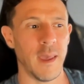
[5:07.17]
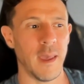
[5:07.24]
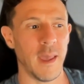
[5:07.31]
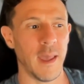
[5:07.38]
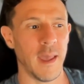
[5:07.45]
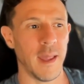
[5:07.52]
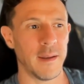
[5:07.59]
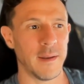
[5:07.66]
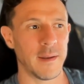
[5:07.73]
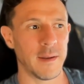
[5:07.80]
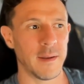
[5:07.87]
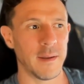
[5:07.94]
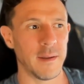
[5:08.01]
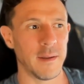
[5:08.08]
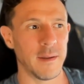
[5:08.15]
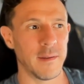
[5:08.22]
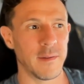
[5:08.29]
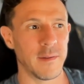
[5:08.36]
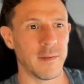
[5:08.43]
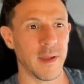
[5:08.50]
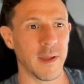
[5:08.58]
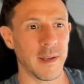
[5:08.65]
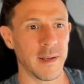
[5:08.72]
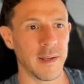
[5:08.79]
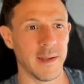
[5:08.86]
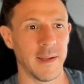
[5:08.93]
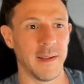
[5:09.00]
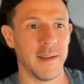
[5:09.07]
And
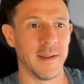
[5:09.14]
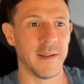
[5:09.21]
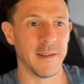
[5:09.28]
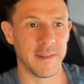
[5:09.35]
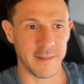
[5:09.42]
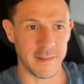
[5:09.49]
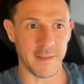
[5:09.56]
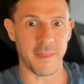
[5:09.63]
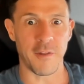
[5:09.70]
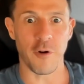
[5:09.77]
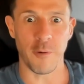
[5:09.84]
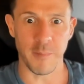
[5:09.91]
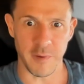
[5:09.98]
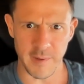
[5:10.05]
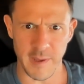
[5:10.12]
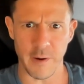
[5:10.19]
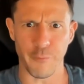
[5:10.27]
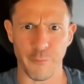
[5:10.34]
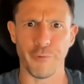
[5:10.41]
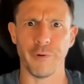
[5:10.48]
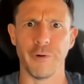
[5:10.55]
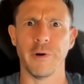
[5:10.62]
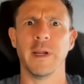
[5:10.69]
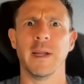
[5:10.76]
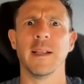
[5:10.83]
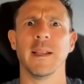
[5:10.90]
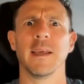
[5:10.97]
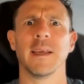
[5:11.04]
suddenly the thermostat
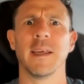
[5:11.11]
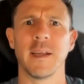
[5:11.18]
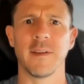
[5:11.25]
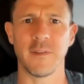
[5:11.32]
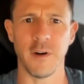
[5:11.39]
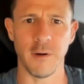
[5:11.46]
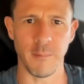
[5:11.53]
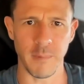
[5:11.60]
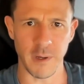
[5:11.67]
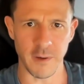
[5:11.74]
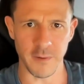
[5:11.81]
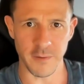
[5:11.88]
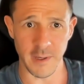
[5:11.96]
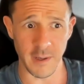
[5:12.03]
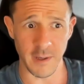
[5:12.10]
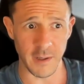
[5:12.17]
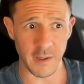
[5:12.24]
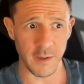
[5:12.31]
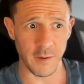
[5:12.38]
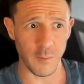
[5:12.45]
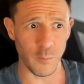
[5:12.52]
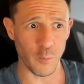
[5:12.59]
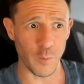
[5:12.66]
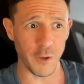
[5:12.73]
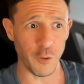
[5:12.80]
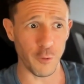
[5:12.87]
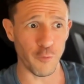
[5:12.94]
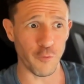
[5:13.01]
really kicked on because
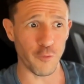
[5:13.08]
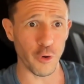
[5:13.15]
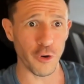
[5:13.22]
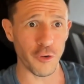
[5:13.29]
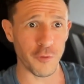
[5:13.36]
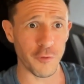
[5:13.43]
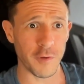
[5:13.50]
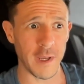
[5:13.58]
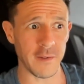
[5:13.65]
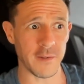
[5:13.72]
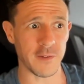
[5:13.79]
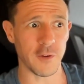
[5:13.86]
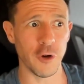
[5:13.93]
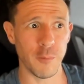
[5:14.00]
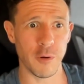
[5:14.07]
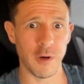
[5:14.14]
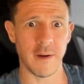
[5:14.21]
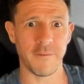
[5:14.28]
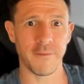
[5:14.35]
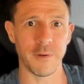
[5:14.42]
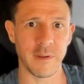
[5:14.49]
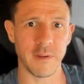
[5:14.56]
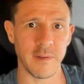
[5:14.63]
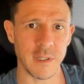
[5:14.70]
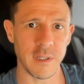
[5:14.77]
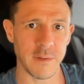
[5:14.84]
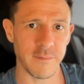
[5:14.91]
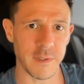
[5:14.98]
when you first get sober after an
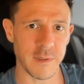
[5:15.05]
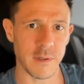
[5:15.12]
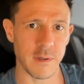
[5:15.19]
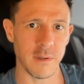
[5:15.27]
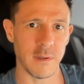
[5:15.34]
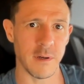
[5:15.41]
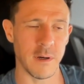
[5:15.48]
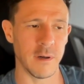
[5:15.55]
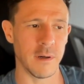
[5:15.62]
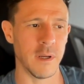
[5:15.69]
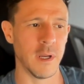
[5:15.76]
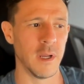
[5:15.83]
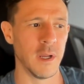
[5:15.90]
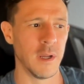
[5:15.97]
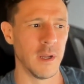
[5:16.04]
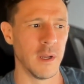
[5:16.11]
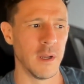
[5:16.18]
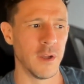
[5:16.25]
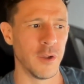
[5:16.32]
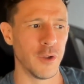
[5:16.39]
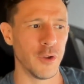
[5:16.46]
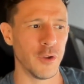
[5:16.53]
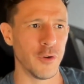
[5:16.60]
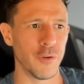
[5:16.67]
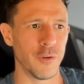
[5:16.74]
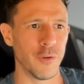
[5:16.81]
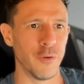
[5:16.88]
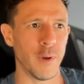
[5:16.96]
addiction for so long,
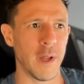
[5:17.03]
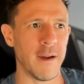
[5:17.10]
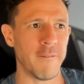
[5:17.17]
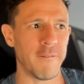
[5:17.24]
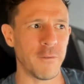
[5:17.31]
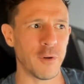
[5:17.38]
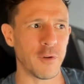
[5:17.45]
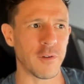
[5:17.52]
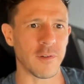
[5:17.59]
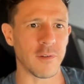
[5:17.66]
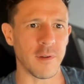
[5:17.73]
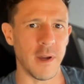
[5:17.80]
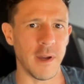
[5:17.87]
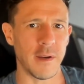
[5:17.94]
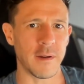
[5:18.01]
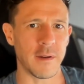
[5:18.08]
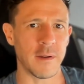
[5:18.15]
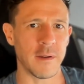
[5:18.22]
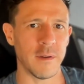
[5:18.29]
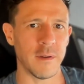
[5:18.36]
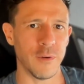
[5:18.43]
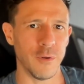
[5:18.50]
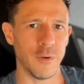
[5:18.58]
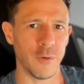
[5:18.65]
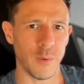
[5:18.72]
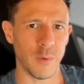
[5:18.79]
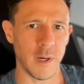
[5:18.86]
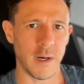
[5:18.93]
you have to decide who
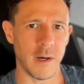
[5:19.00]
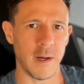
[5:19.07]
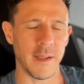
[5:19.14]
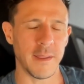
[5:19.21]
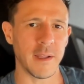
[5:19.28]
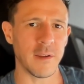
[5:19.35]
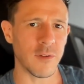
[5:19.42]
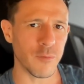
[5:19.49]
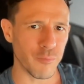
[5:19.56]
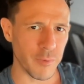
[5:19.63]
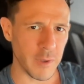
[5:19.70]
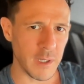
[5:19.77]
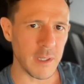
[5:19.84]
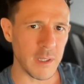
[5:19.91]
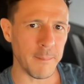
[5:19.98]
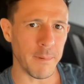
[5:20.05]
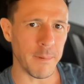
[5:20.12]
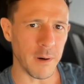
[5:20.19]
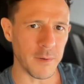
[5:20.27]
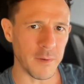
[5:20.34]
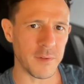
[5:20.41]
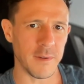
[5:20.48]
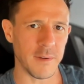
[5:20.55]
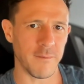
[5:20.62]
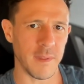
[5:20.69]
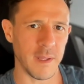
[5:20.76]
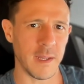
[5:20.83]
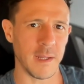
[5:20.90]
you are, and that's a really positive
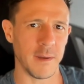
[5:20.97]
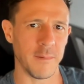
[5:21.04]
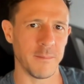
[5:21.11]
thing.